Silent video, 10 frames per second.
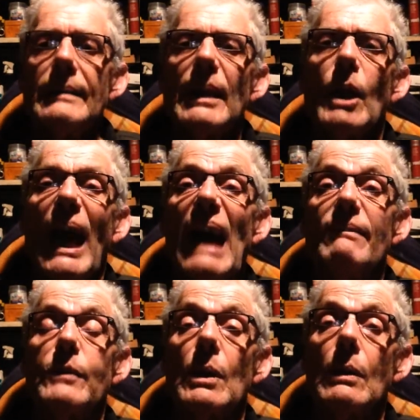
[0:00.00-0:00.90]
than I have
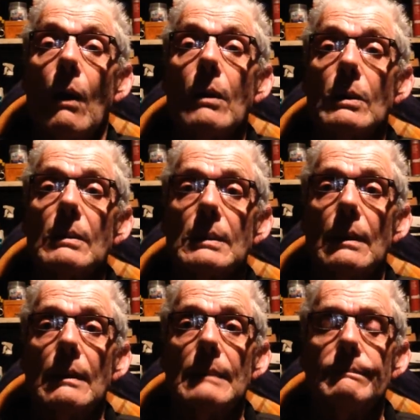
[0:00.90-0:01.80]
for a long, long
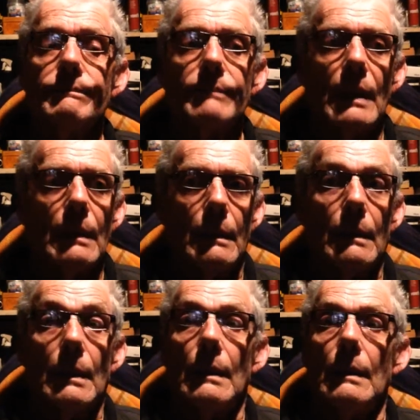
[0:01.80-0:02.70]
time.
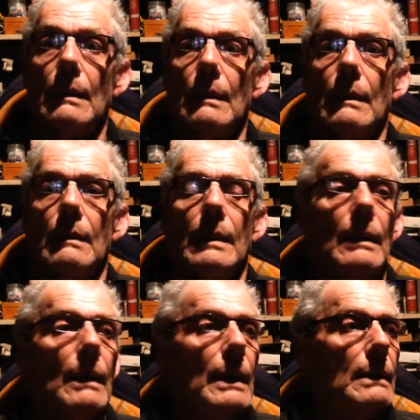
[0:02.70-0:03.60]

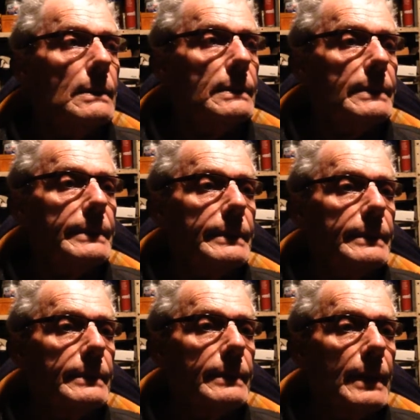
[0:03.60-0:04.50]
Yeah,
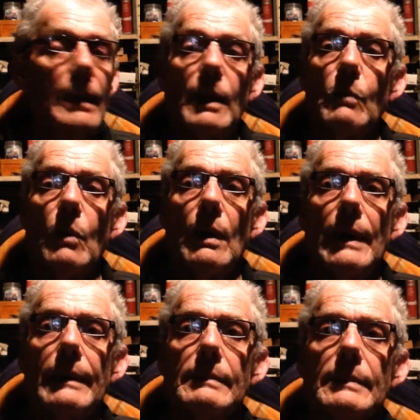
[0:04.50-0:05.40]
I don't know why.